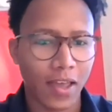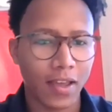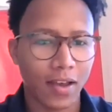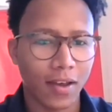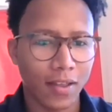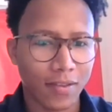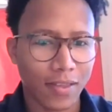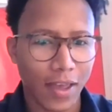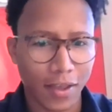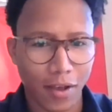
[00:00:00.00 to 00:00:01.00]
that's also
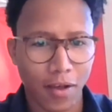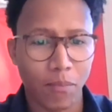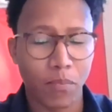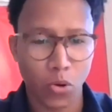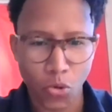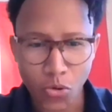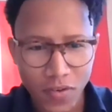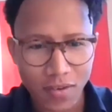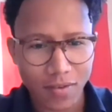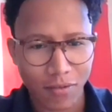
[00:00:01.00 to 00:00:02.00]
it also attracts
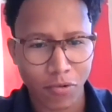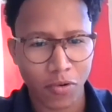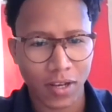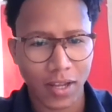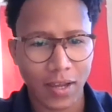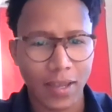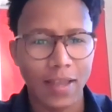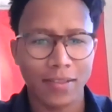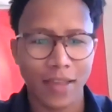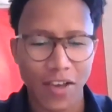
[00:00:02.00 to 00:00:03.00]
many people
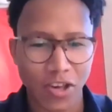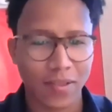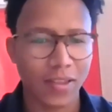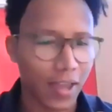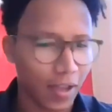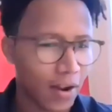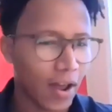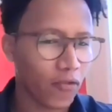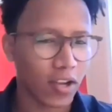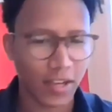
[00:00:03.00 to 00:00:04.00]
from
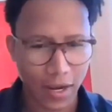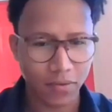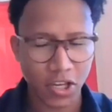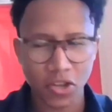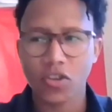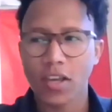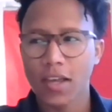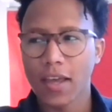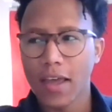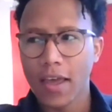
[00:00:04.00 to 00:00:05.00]
every single
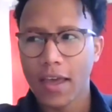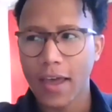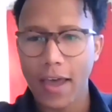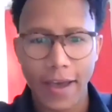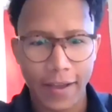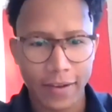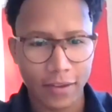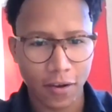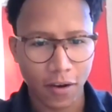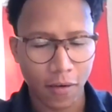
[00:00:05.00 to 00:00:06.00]
country in the
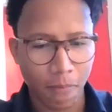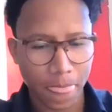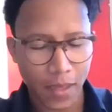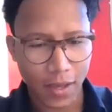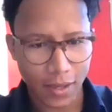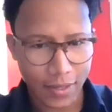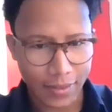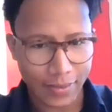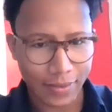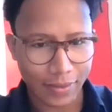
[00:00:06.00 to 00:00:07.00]
world. Uh, it
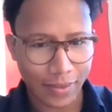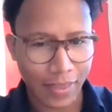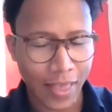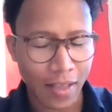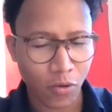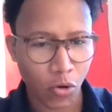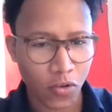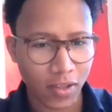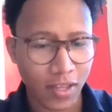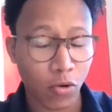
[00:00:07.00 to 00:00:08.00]
is held each
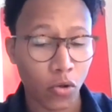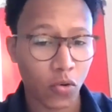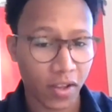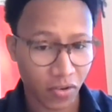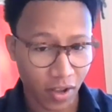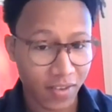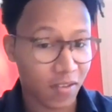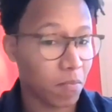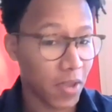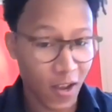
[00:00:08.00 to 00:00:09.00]
year in,
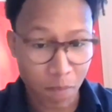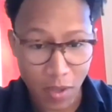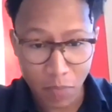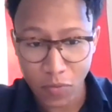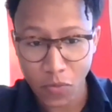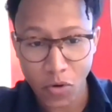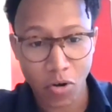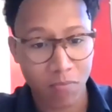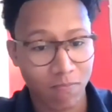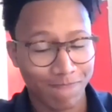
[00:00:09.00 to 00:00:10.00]
um, in Essaouira
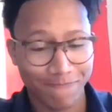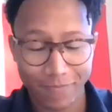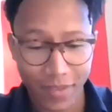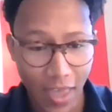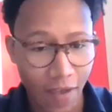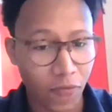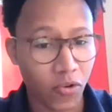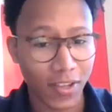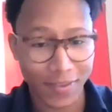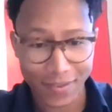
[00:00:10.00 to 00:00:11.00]
city, which is on the
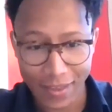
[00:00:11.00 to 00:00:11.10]
coast.